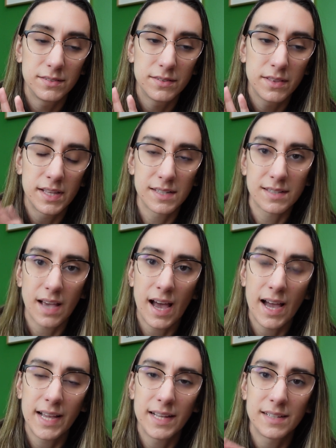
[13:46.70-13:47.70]
this
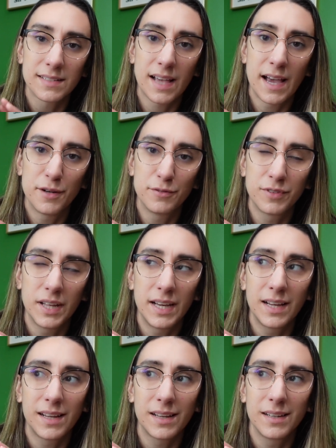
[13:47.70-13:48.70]
guy is kind of
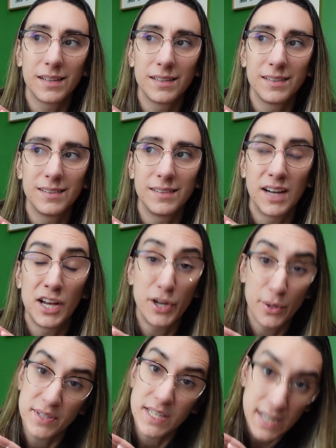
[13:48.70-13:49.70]
like a
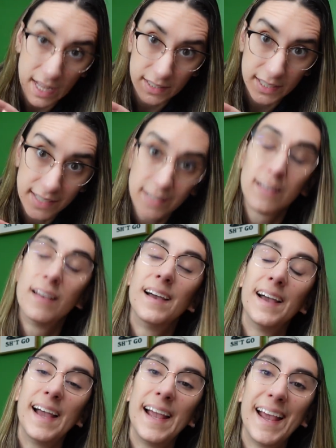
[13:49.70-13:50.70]
nosy Nelly,
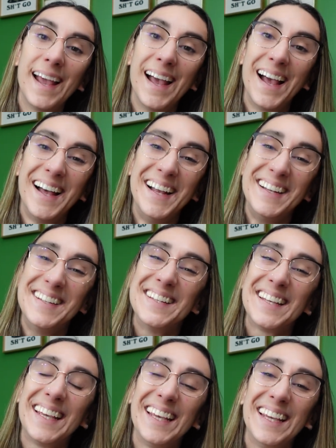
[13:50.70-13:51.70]
and
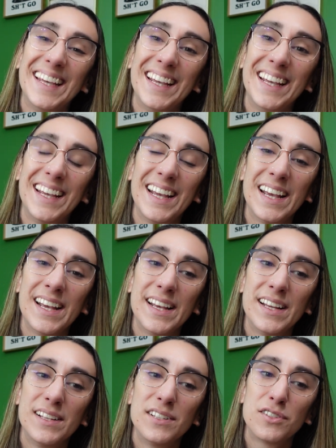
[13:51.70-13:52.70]
he
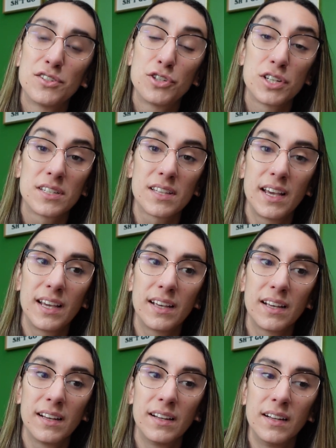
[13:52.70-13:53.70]
is just
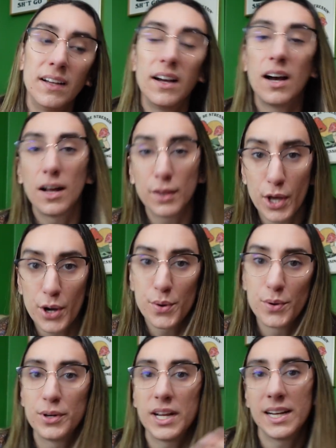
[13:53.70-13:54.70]

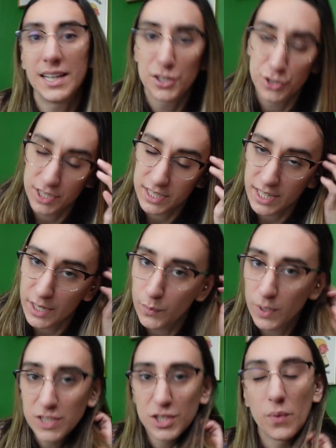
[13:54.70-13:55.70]
alone and interested in
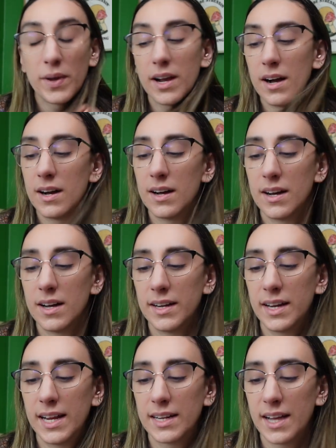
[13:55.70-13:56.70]
what's going on
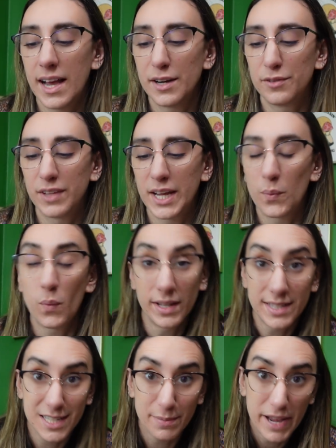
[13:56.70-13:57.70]
and kind of
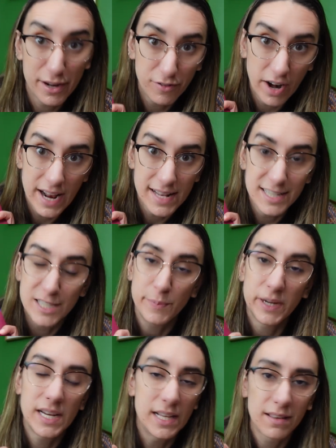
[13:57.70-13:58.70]
wants to make friends,
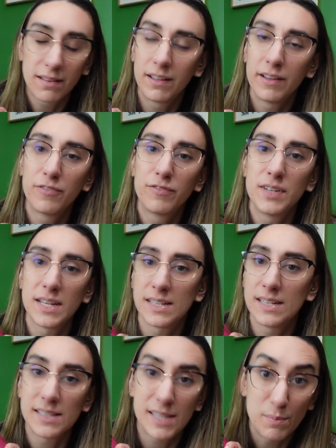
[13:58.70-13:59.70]
but Heathcliff
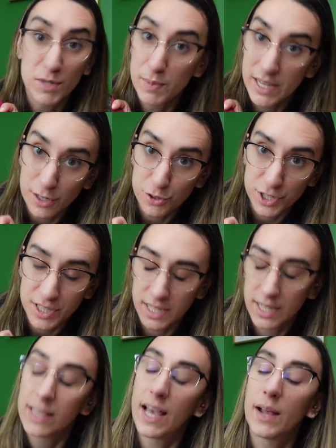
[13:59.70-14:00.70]
doesn't seem to be interested
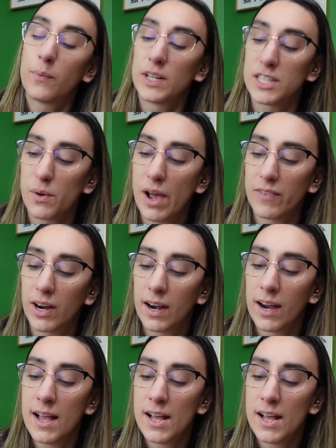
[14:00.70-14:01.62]
in that whatsoever.